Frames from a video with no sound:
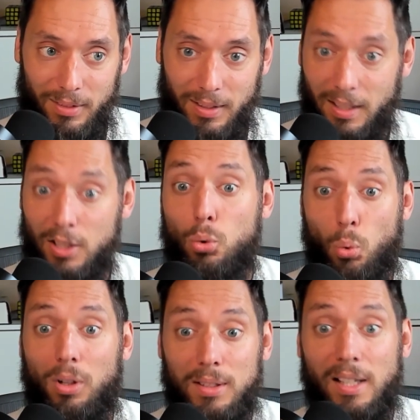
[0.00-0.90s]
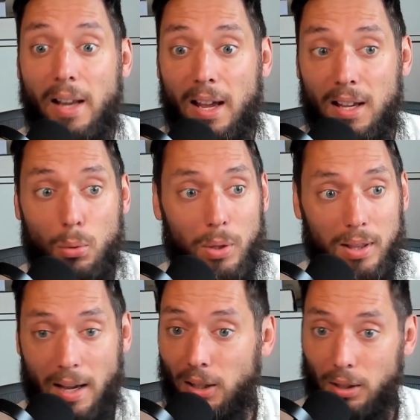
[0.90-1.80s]
This world today
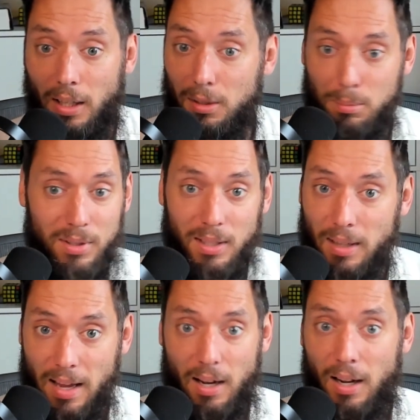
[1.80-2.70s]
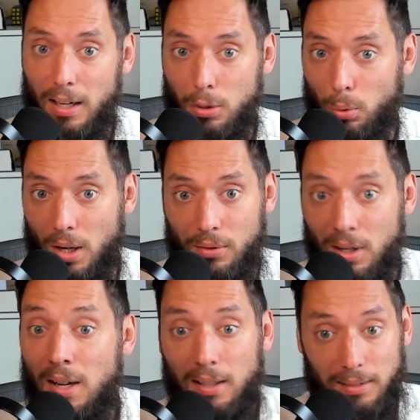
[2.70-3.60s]
with LLMs and AI and whatever,